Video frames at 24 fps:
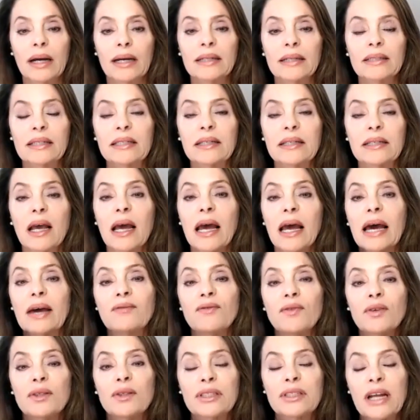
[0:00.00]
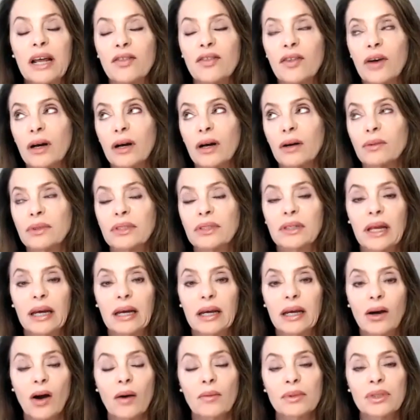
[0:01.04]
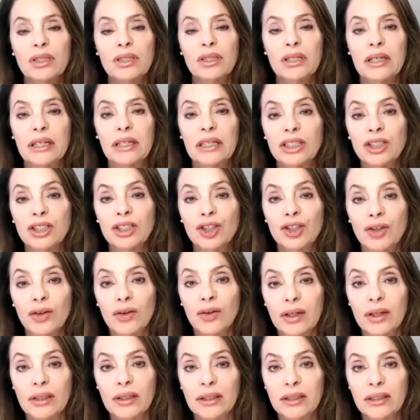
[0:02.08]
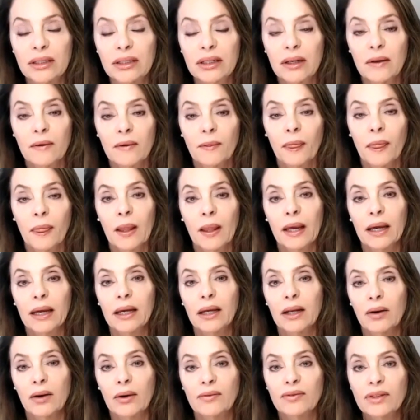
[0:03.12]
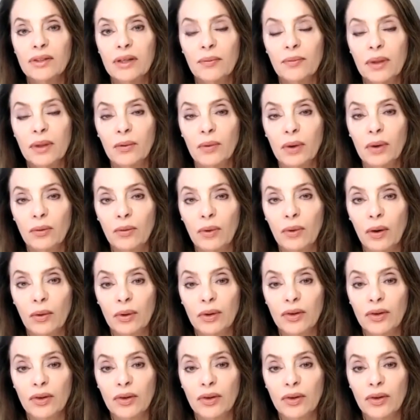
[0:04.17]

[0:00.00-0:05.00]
because at first I thought it was like almost an insurance, if something went wrong.